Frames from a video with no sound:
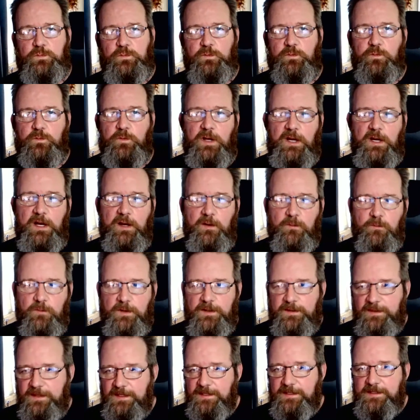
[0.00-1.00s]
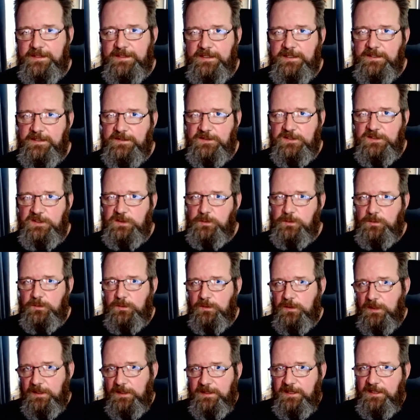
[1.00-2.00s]
with this
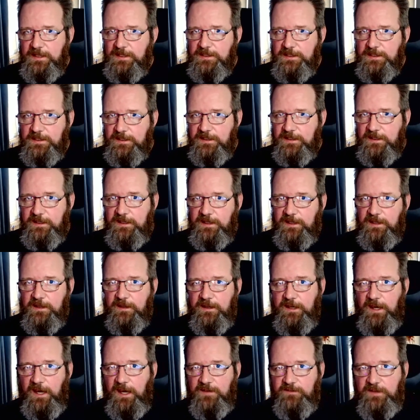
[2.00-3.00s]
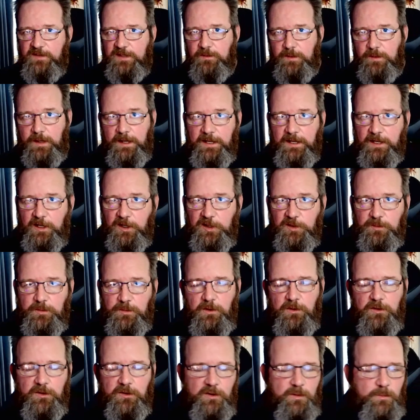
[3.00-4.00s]
system, at this kV rating on the
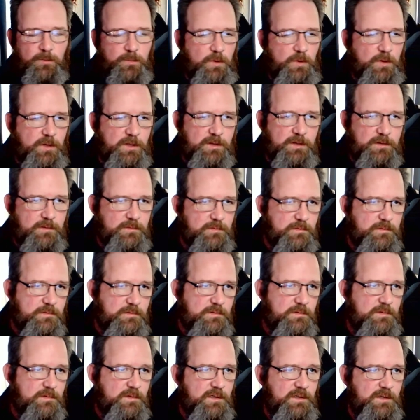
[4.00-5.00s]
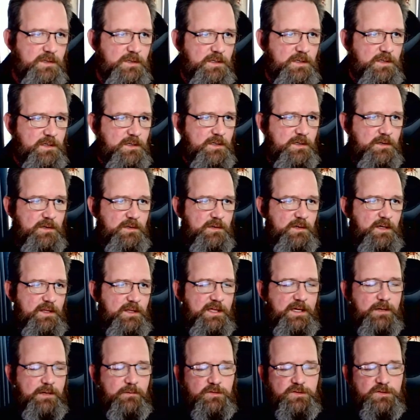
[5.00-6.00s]
motor, I'm pulling, I
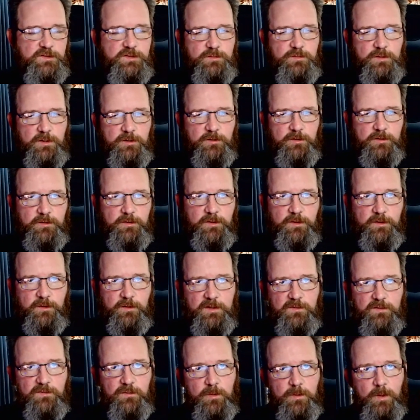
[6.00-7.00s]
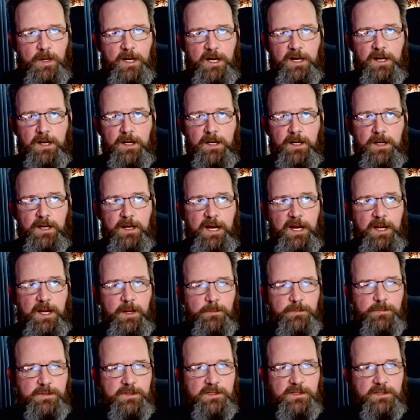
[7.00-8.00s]
think it was 234
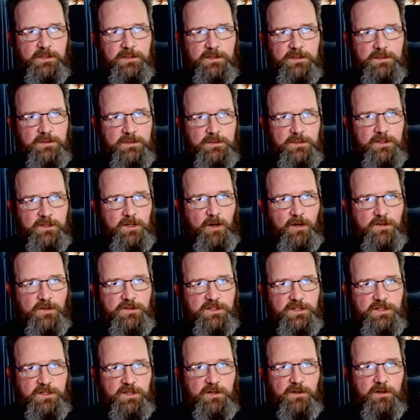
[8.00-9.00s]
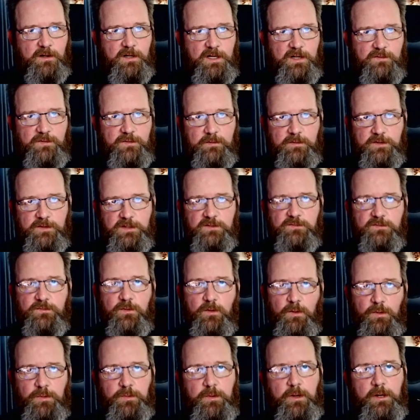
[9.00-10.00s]
amps constant current if I was at
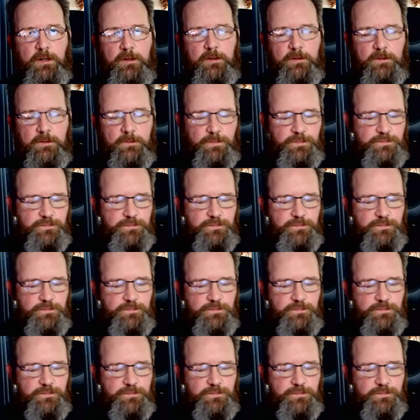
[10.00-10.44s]
full throttle,